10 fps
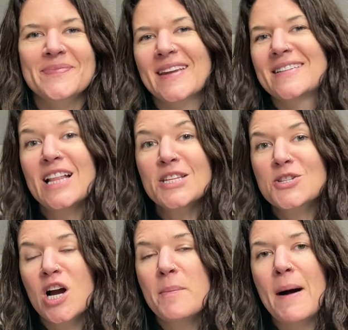Now let's
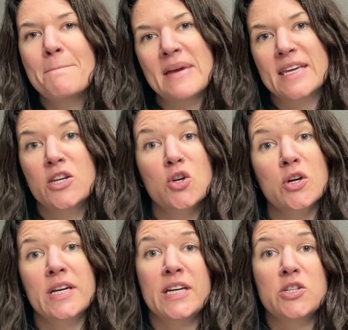talk about making your
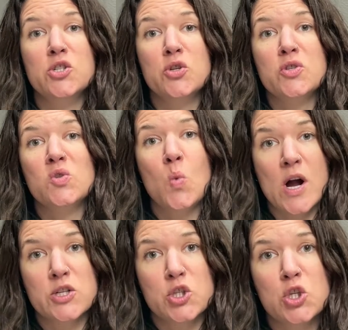gauge
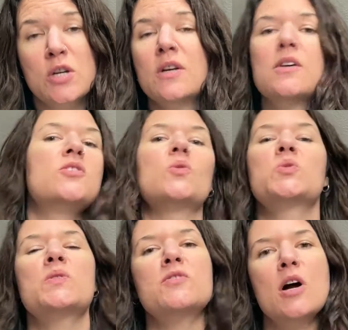swatch. So as
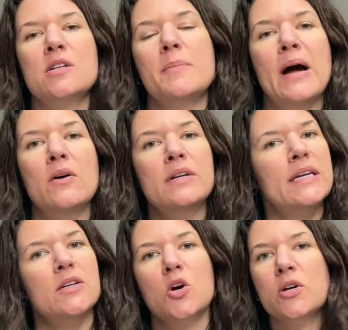we've talked about
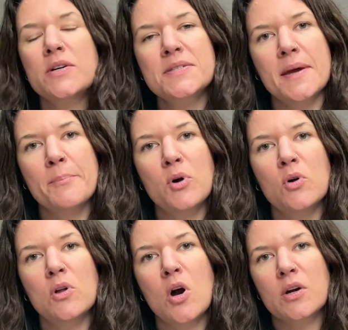in our
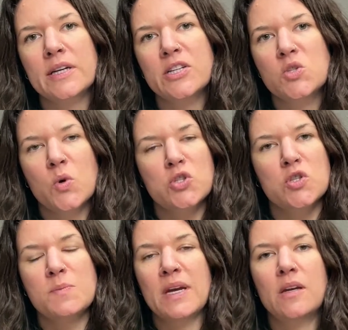example, our gauge swatch is
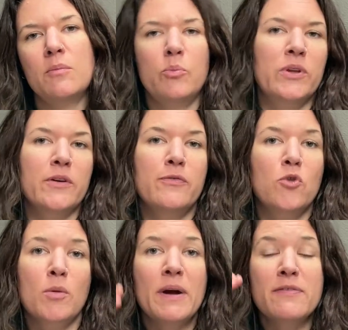made with a
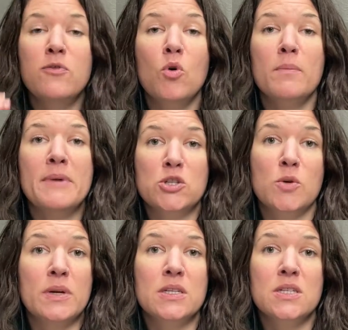4x4
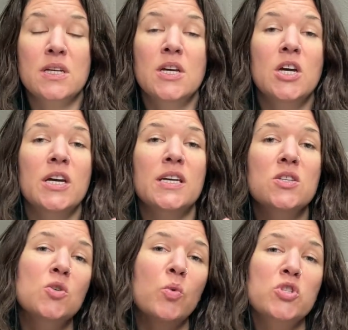measurement.
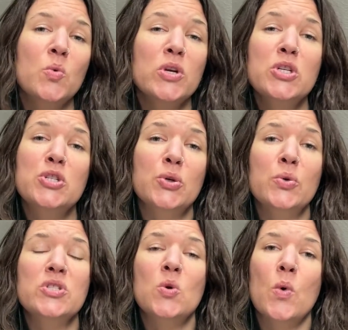What you want to do
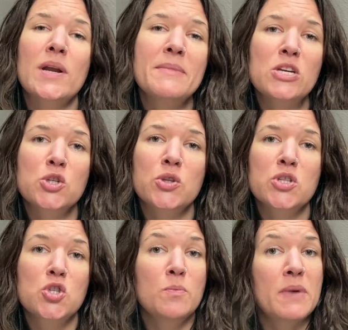is you want to make sure
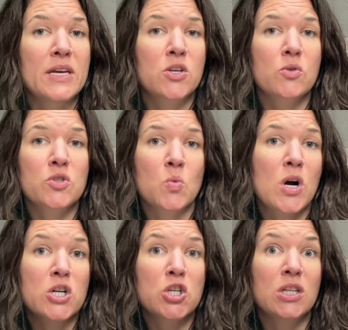that you make your
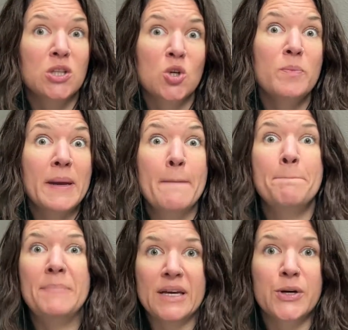swatch a little
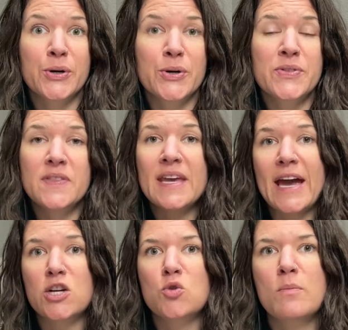bit bigger than the
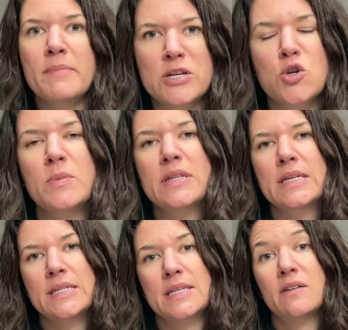actual measurement that
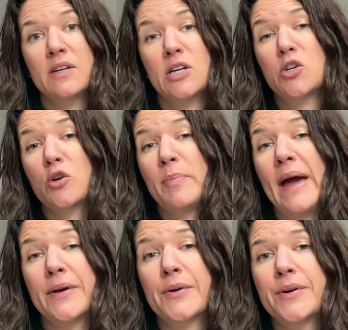is given in your
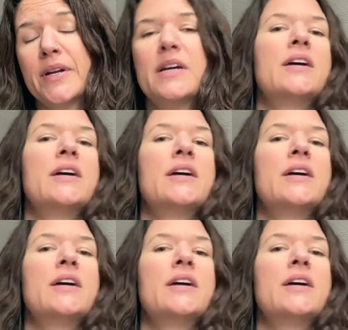pattern.